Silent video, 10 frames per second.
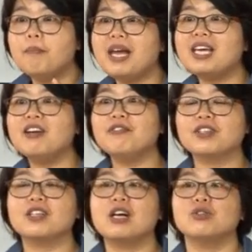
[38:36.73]
making
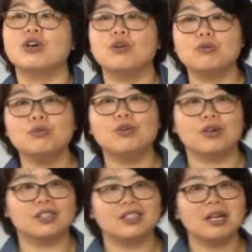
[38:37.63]
phonological
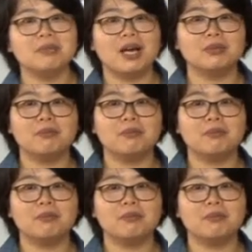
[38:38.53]
rules sometimes